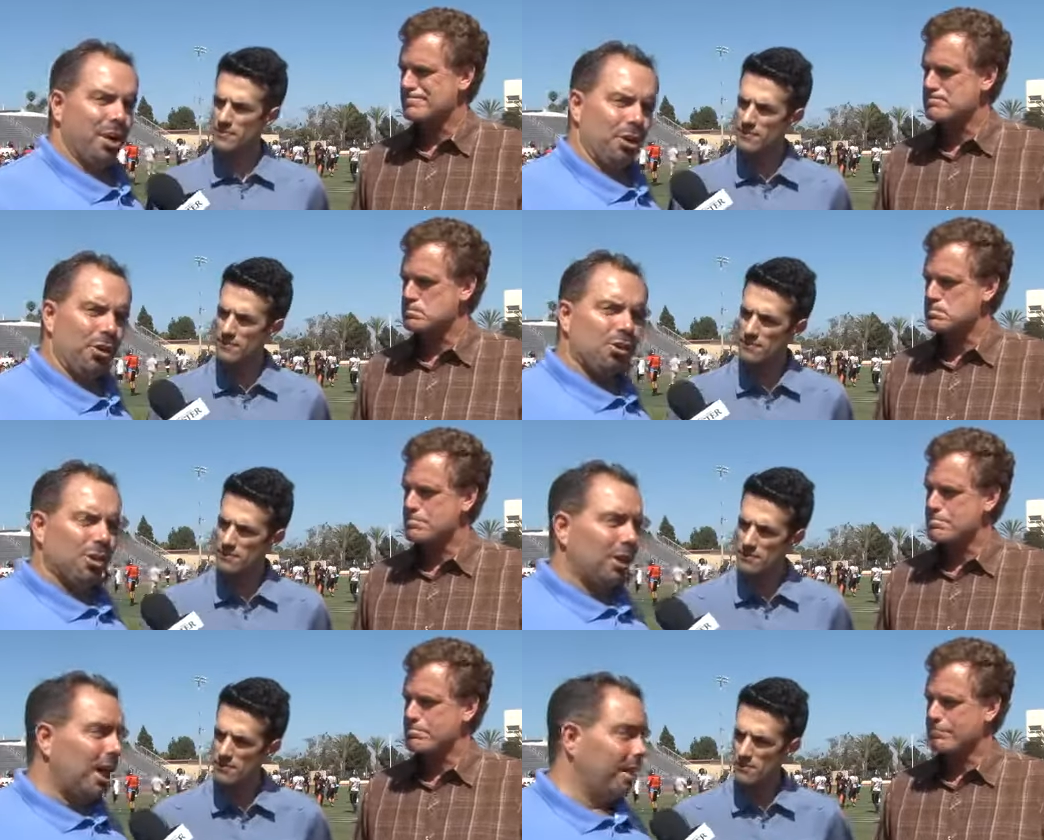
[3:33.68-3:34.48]
Speaker 1: You know, there's
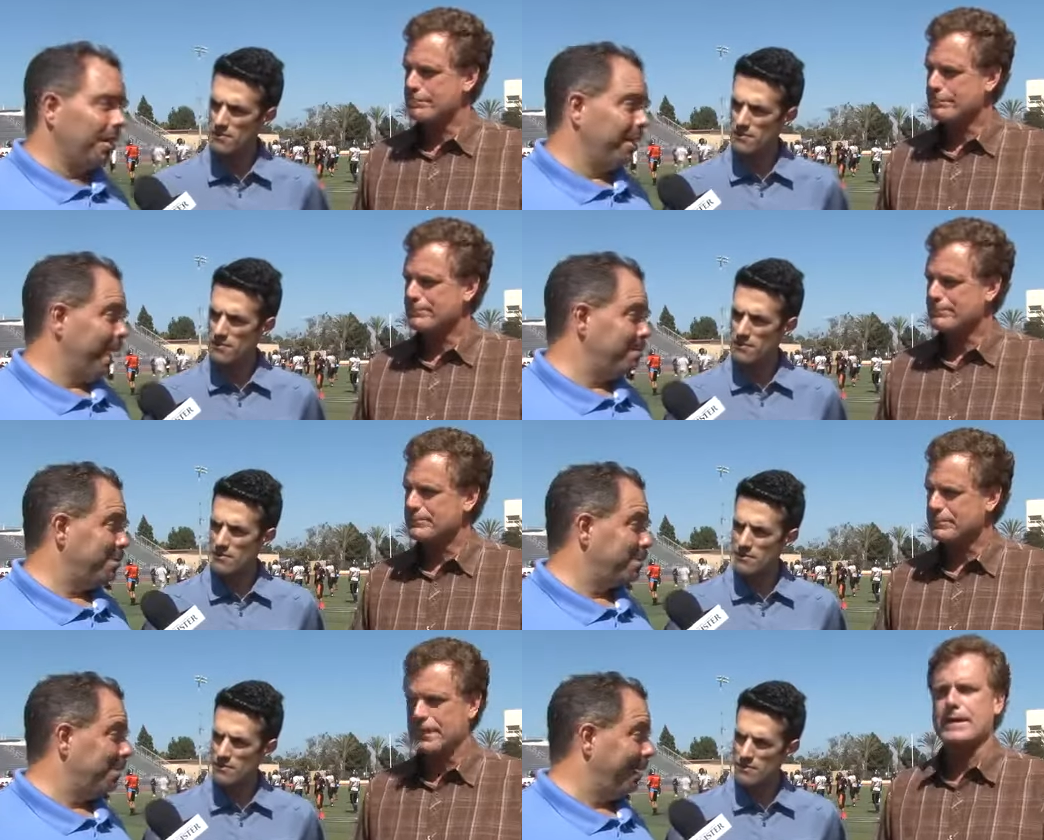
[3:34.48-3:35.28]
a lot of good
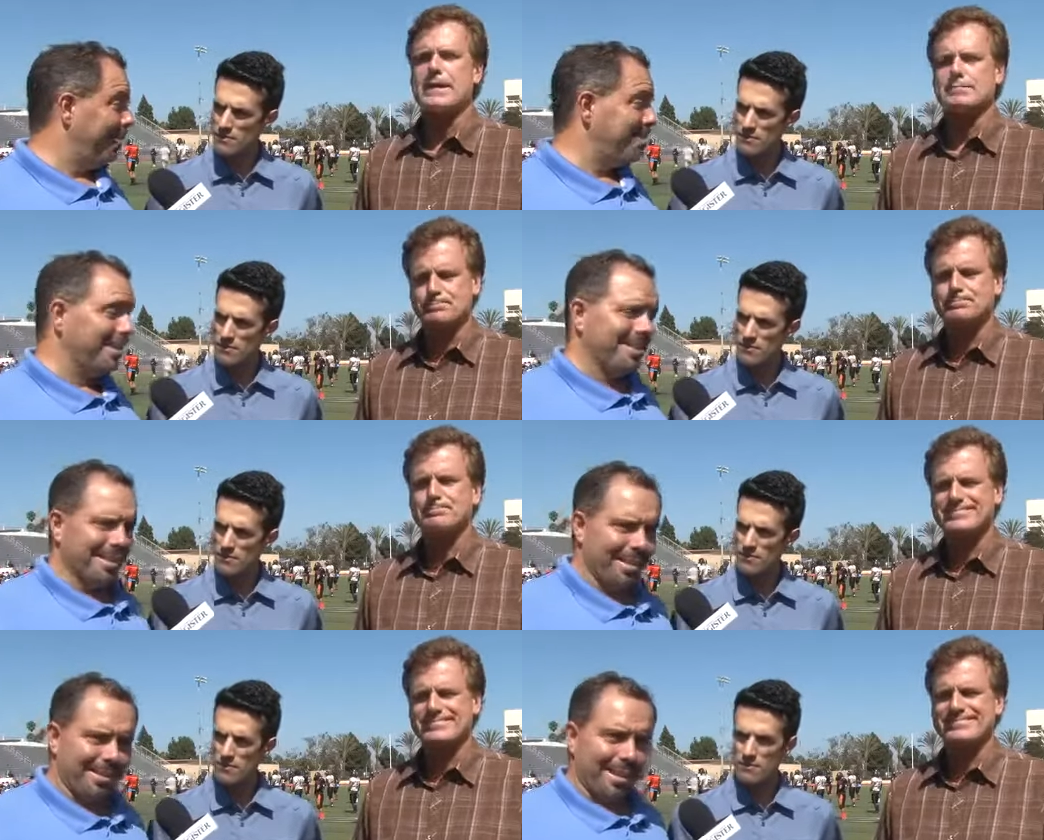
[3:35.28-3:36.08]
games this week. It's it's
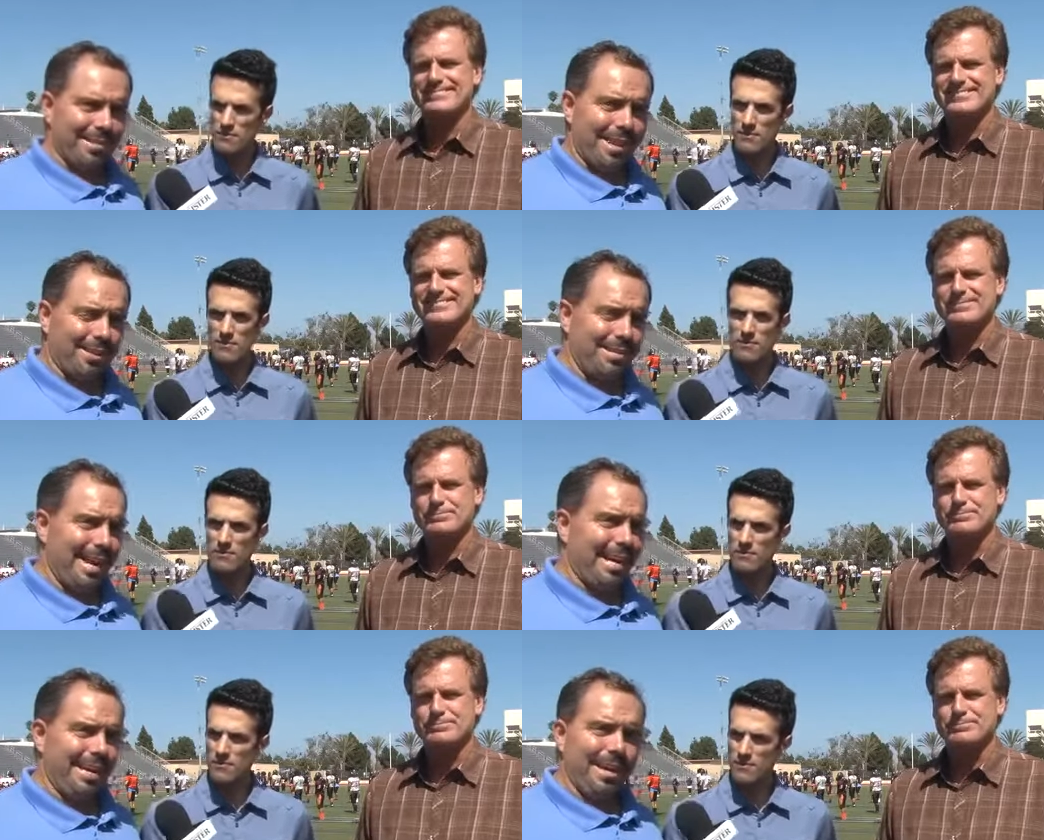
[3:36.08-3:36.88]
it's it's
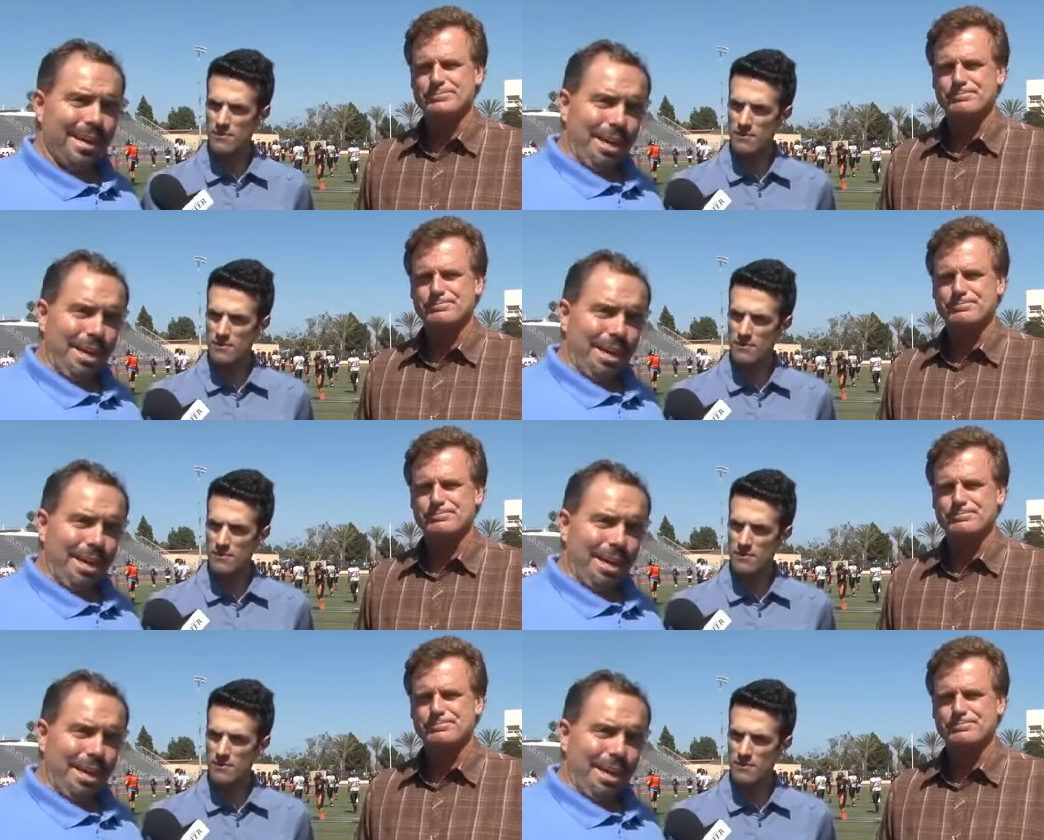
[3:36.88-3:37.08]
outstanding.